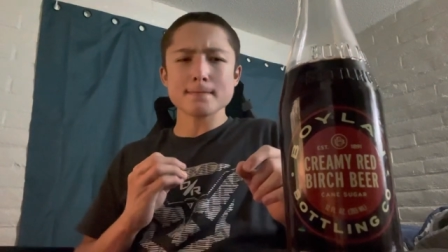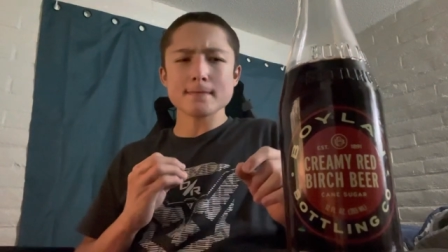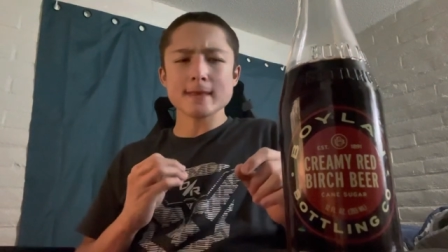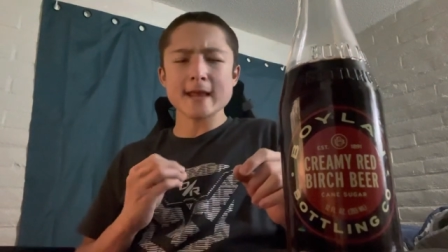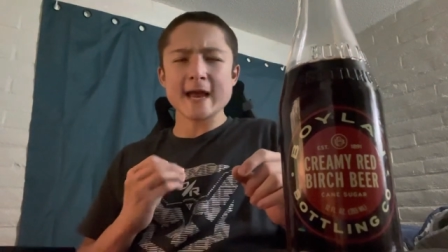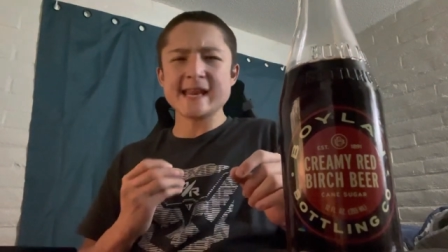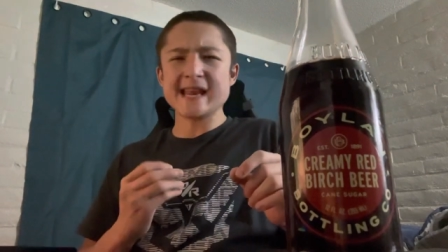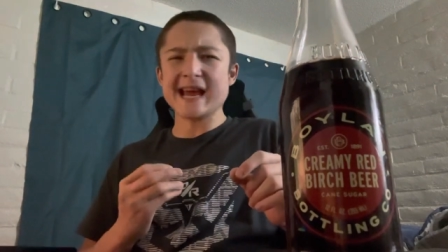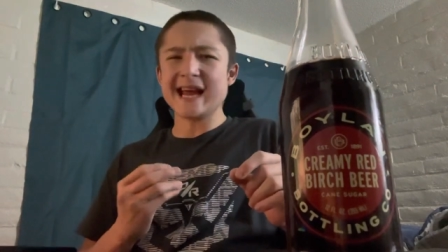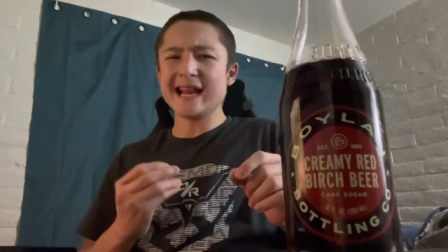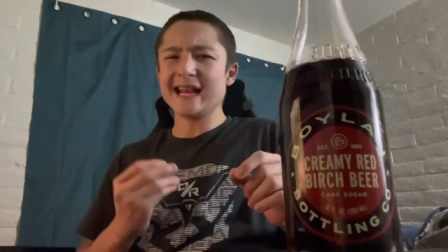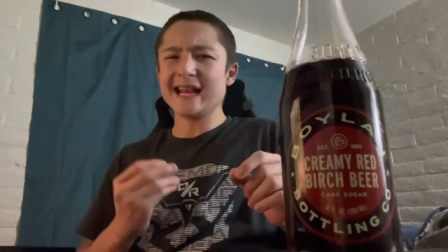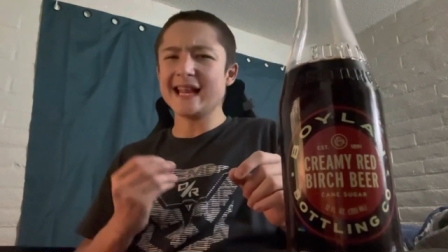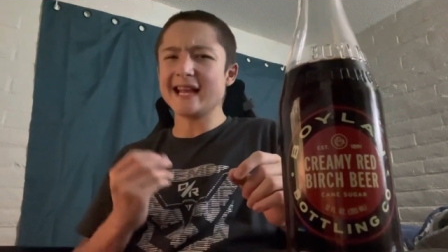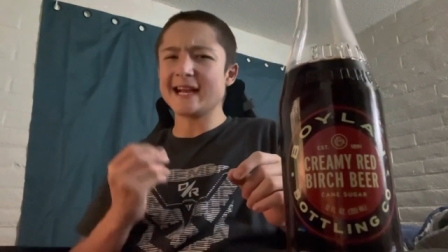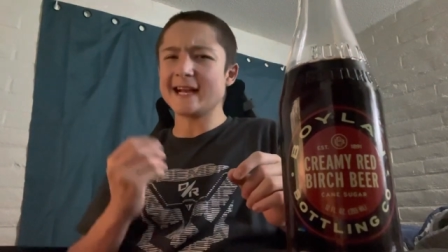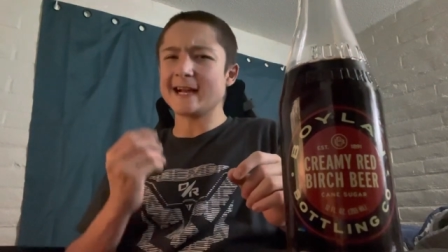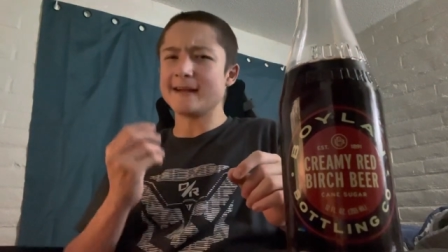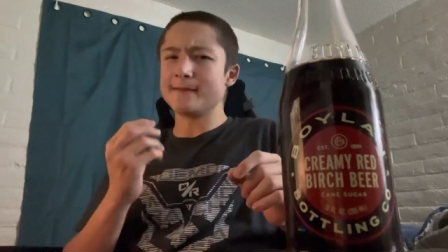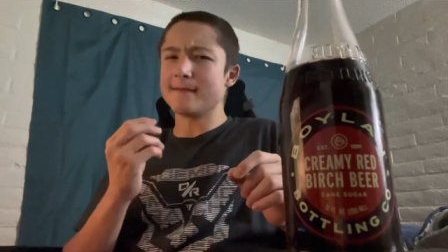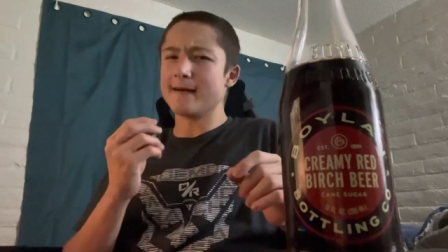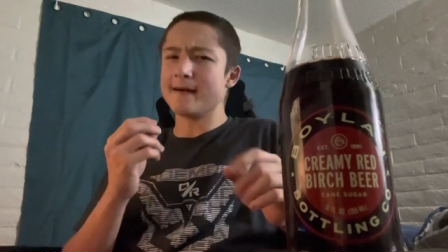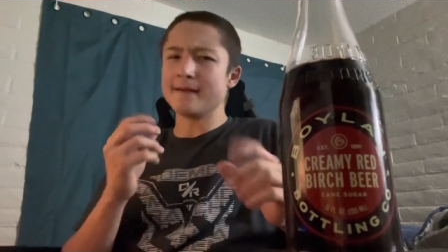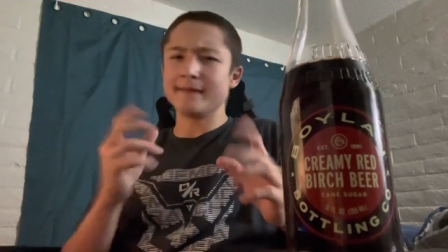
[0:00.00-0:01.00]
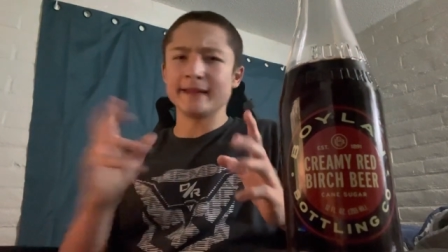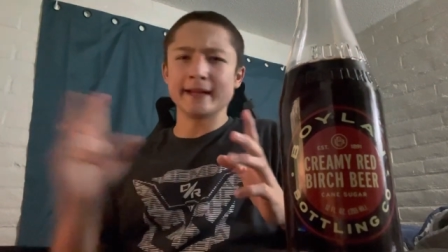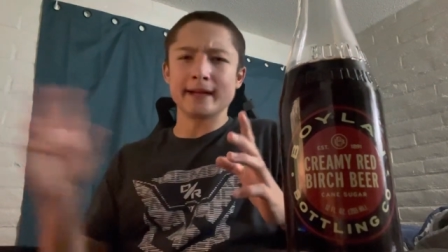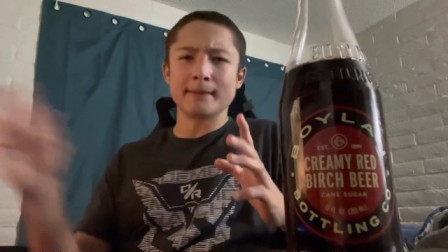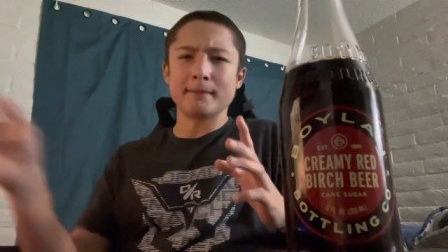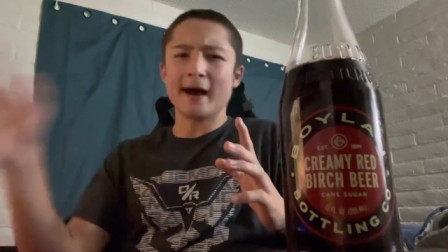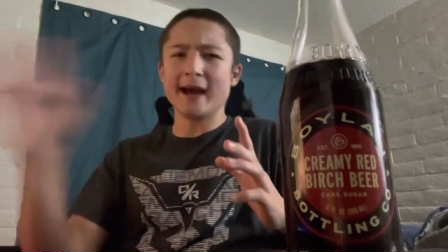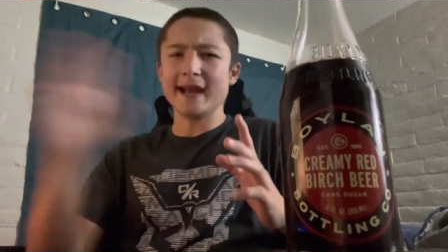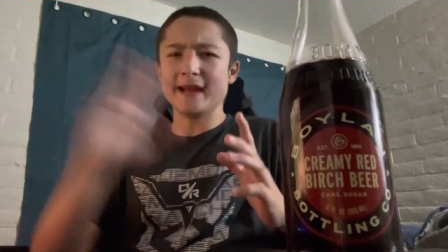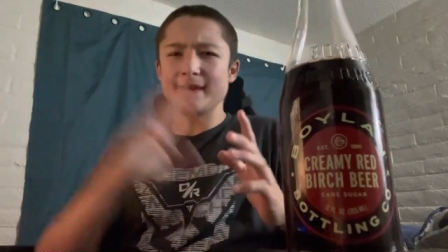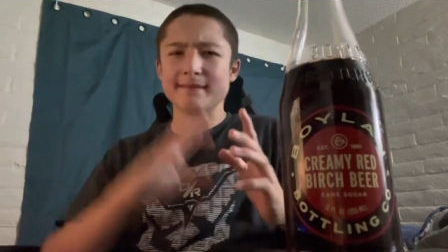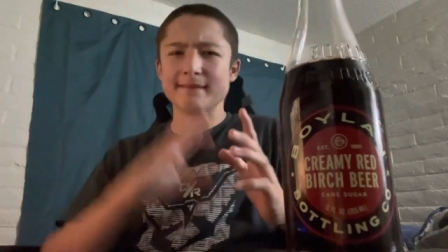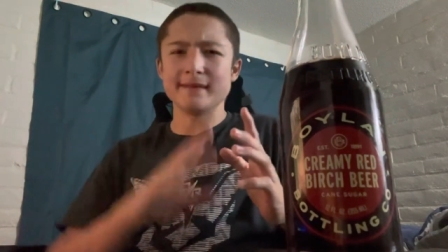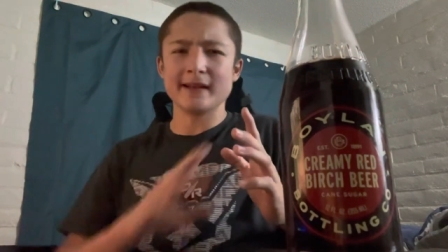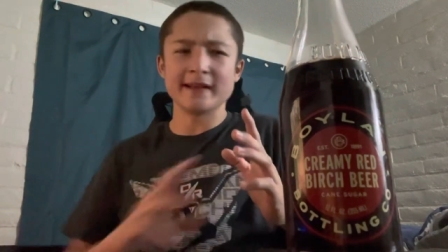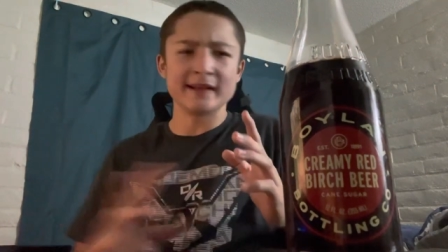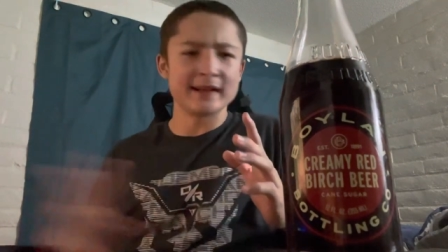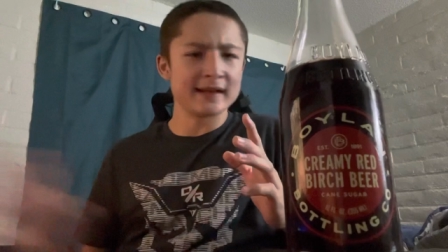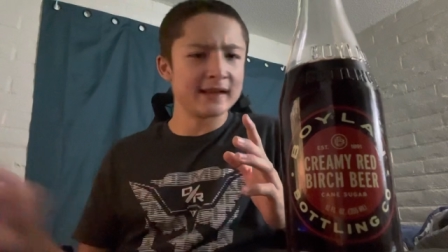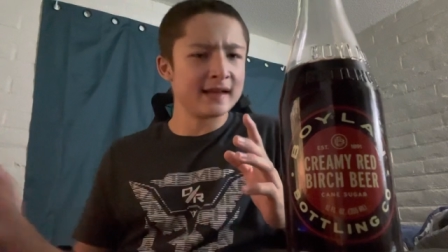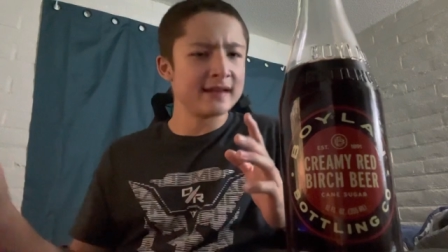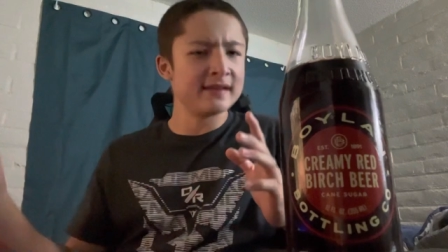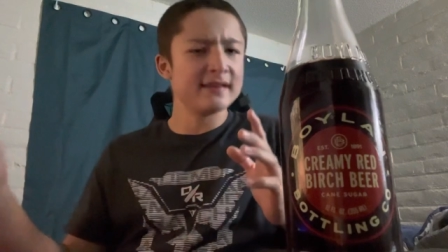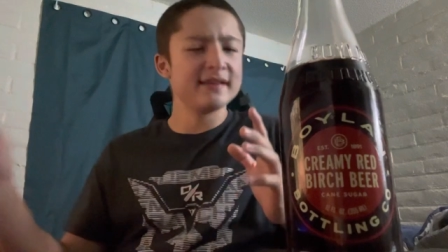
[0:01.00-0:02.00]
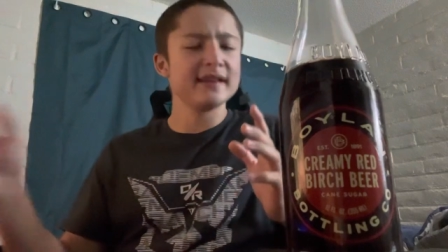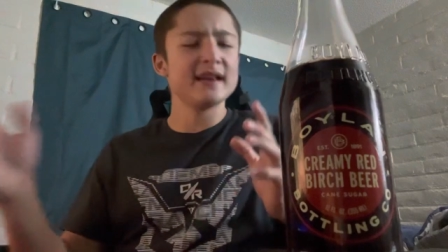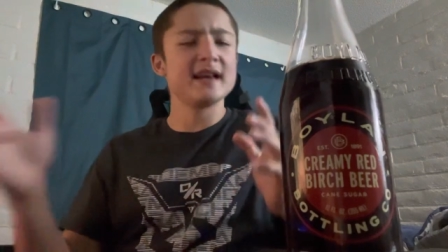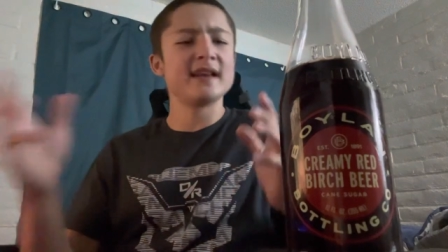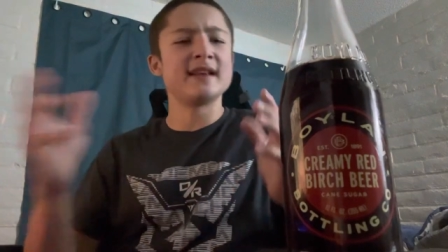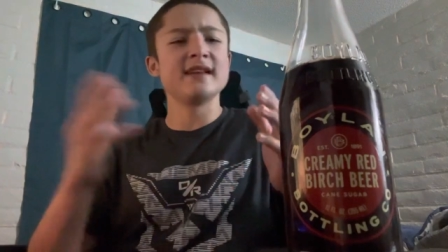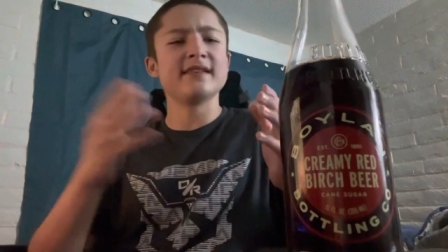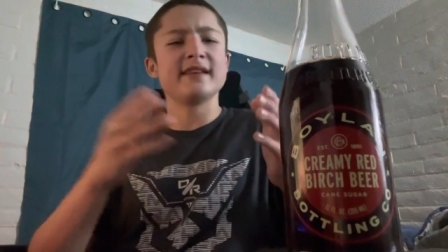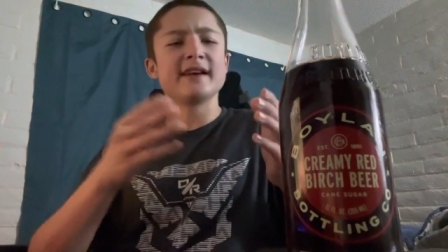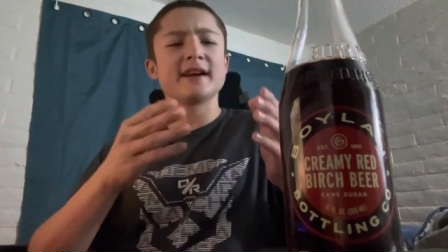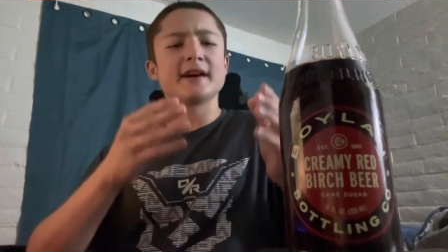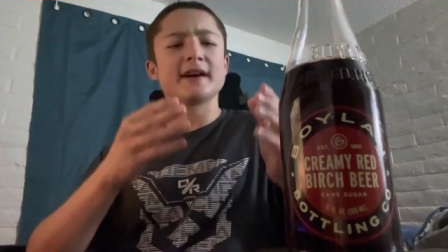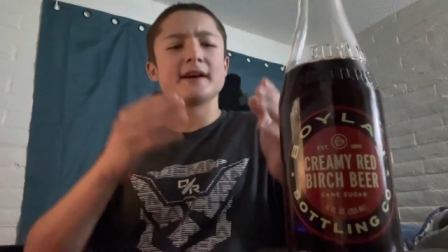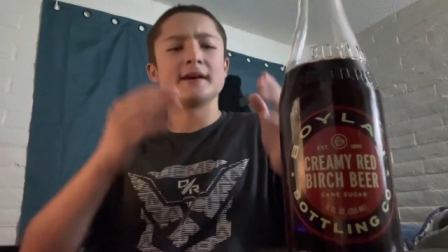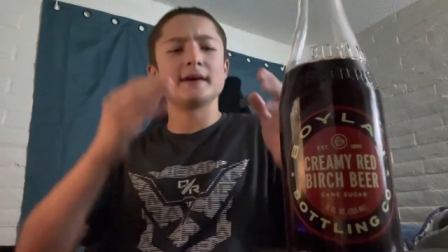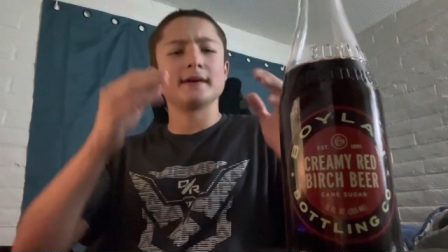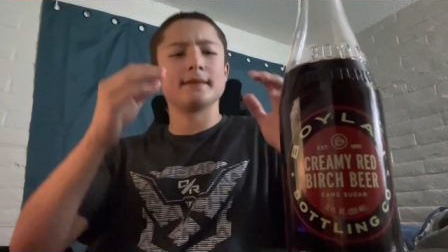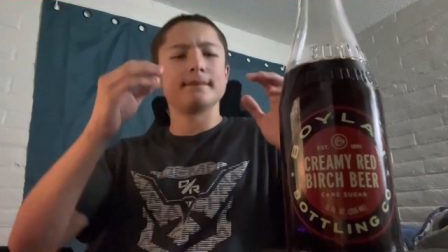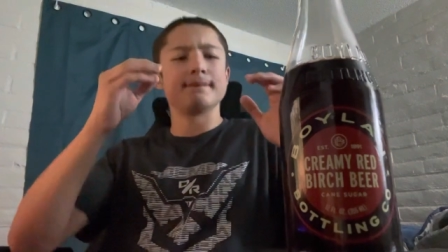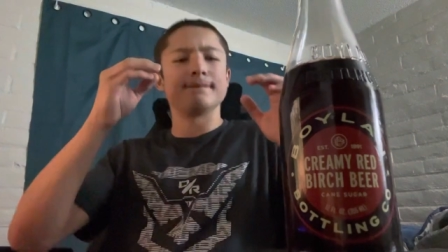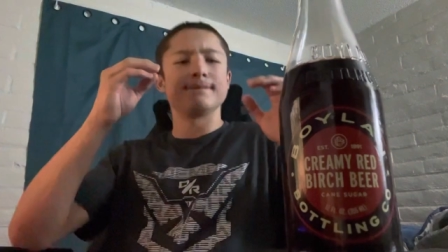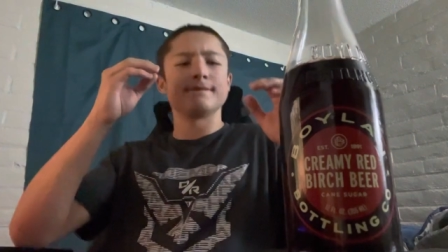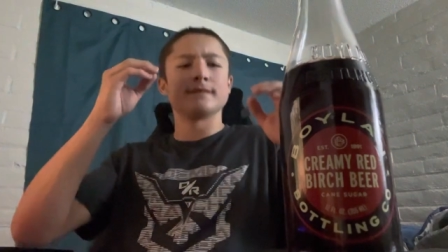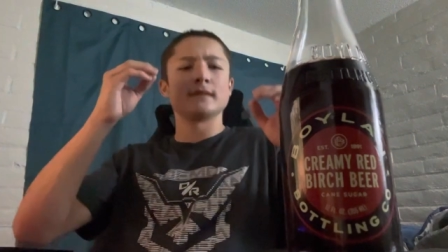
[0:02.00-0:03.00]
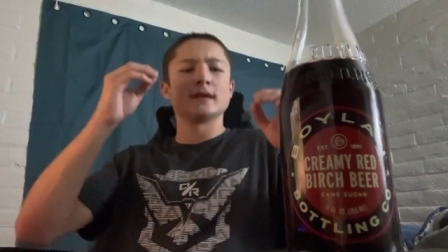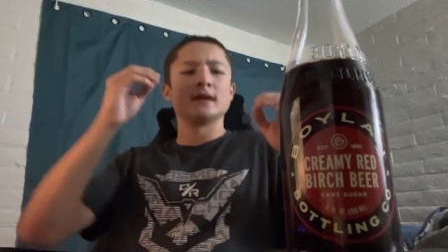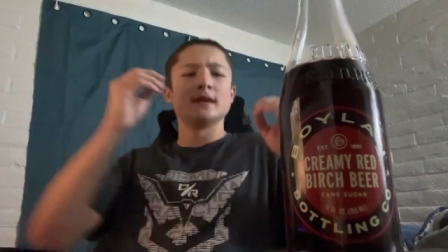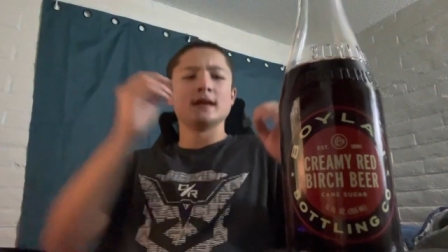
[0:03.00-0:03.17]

and then like um like a pint. It, it, it tastes like um.